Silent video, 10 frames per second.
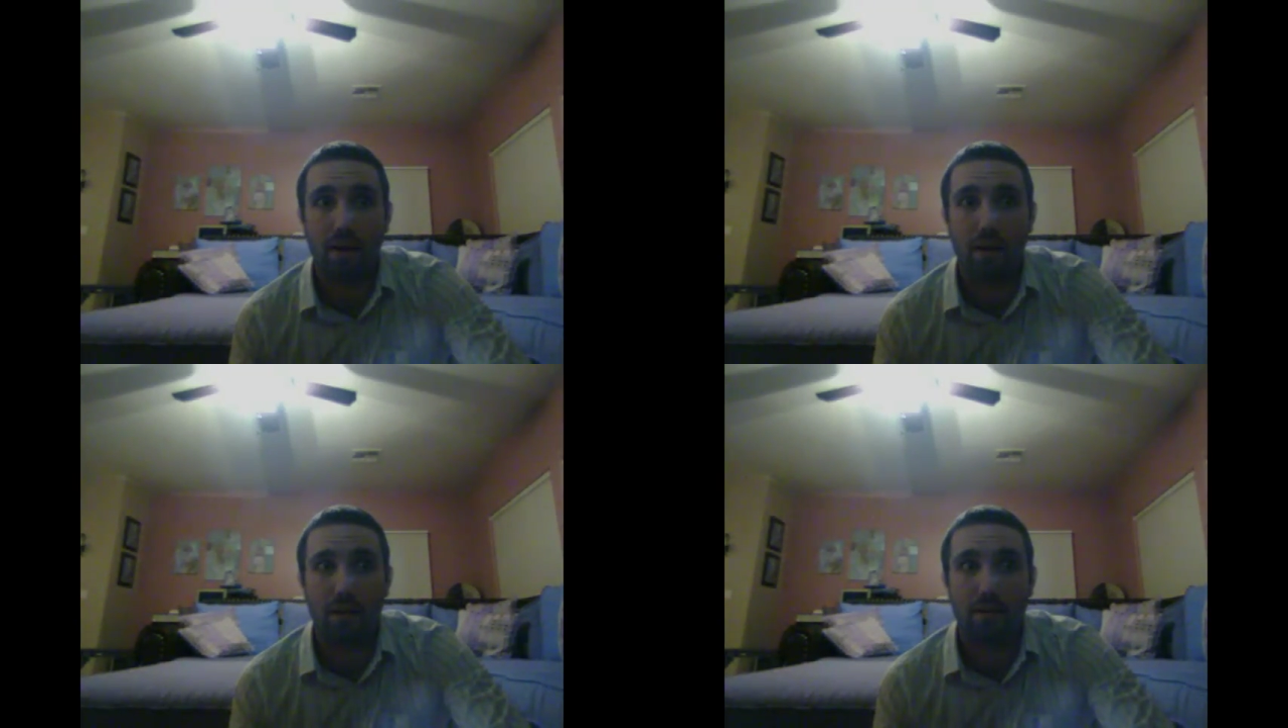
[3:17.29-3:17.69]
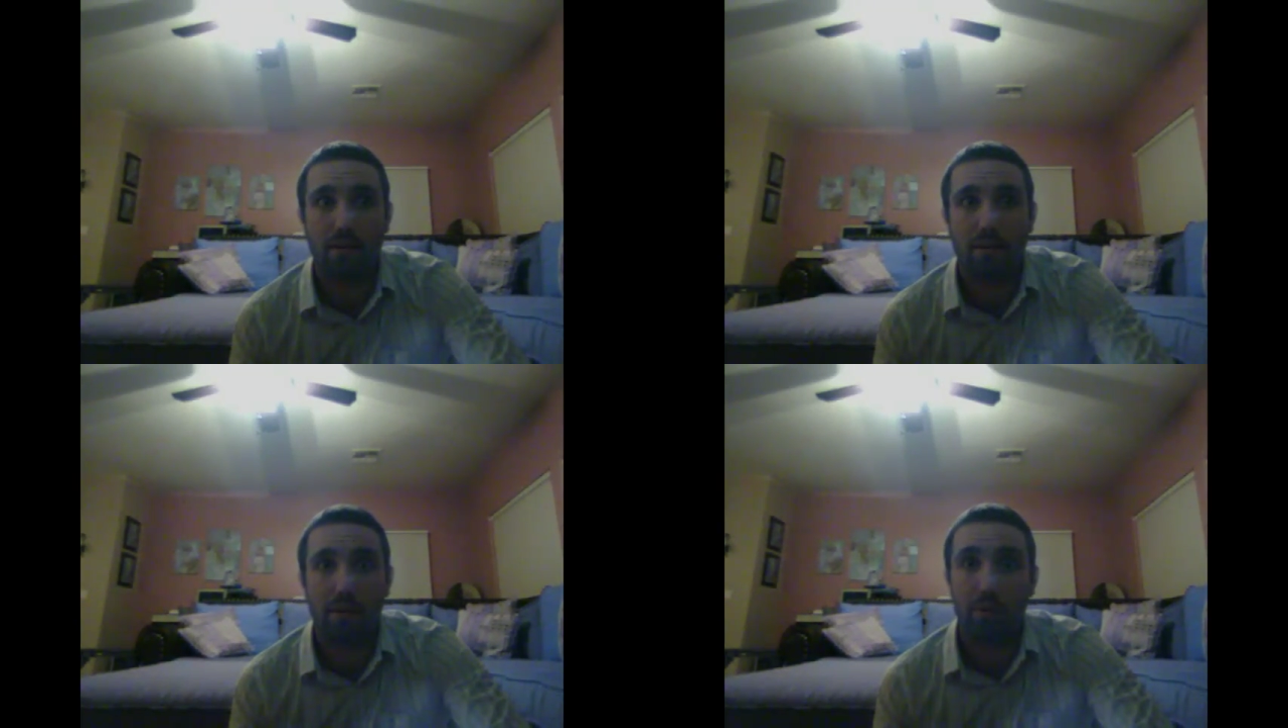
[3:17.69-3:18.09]

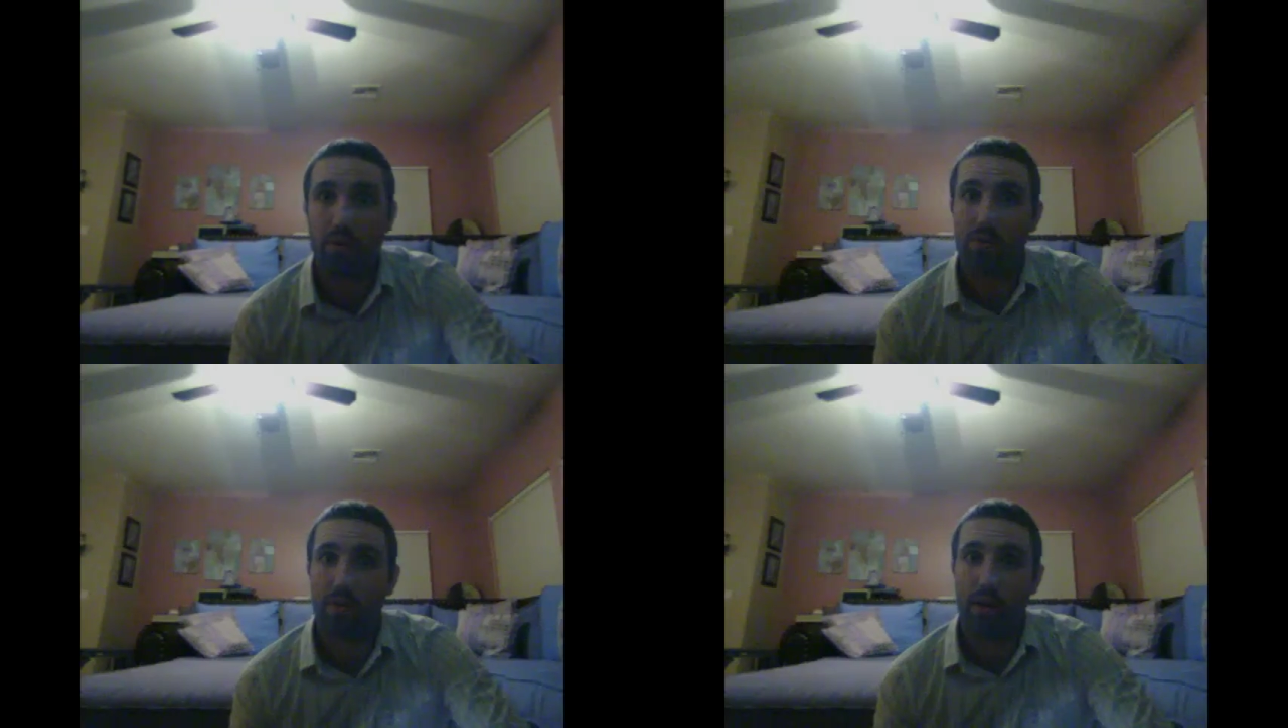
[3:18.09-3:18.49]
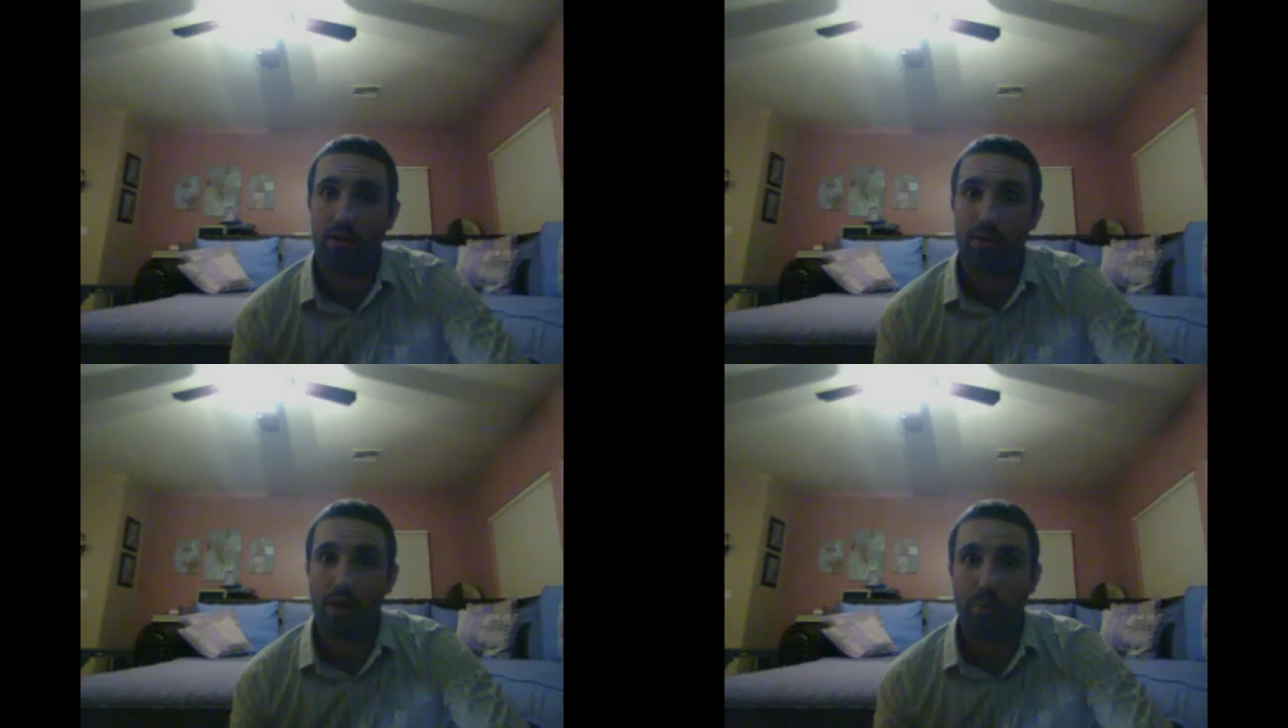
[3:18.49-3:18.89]
that was
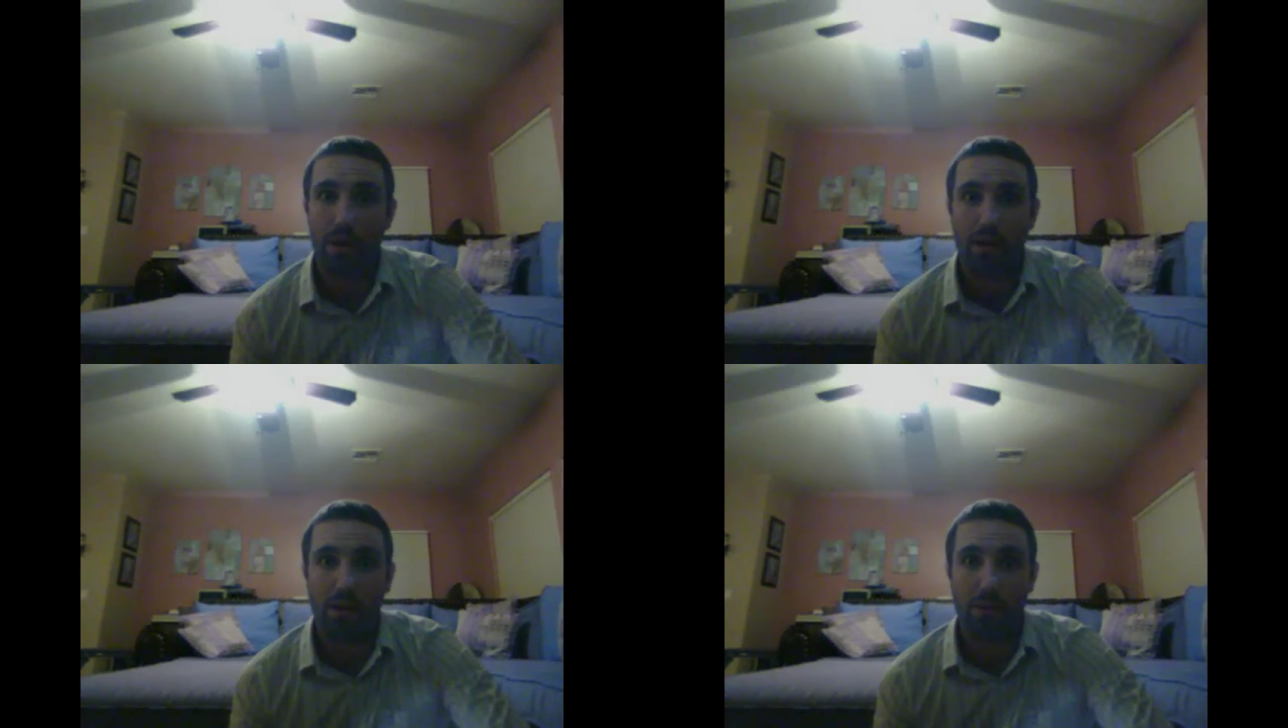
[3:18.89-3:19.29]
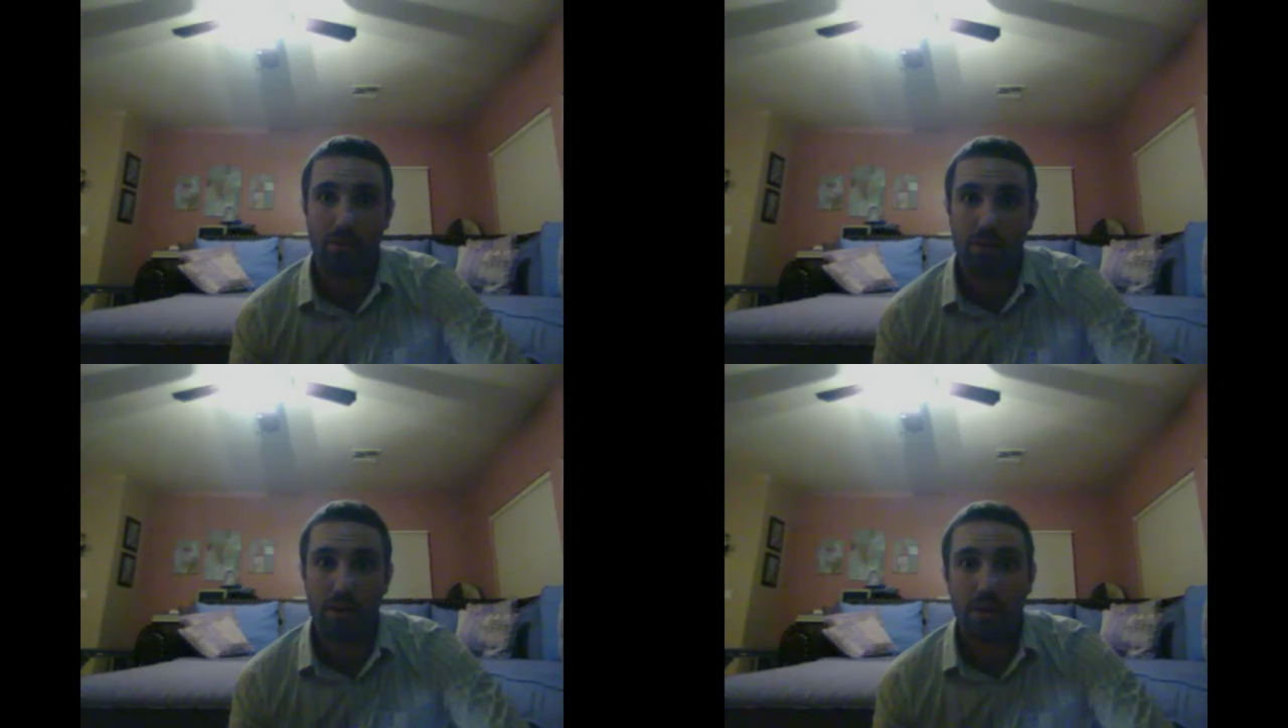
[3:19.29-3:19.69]
fun, not being alone.